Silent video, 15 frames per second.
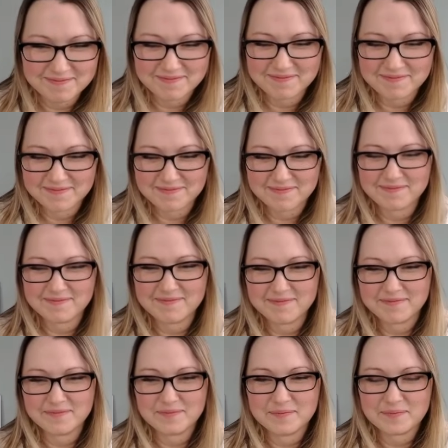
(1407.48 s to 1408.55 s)

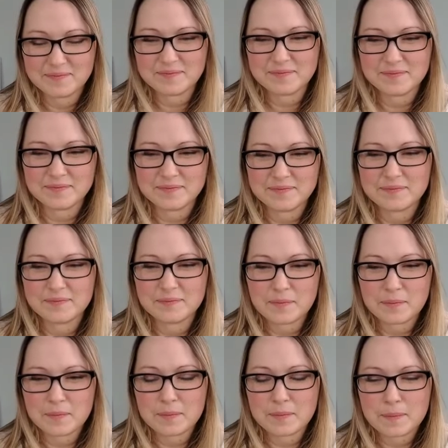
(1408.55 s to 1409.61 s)

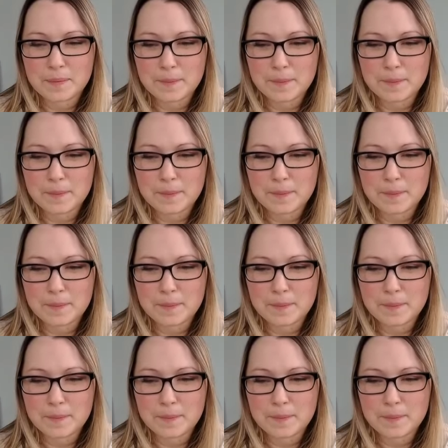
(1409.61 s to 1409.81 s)
[no speech]